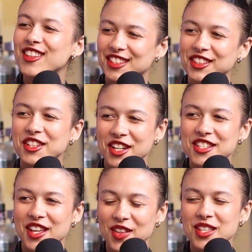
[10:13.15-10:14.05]
was literally going
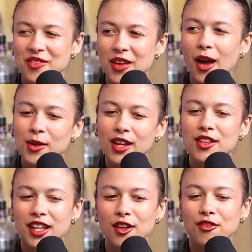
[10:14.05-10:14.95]
to say the same thing. I would give
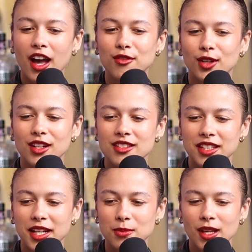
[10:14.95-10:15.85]
it like a 5 or a
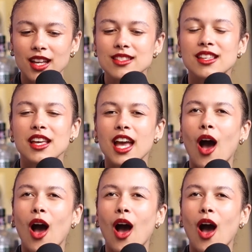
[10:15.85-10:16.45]
6 because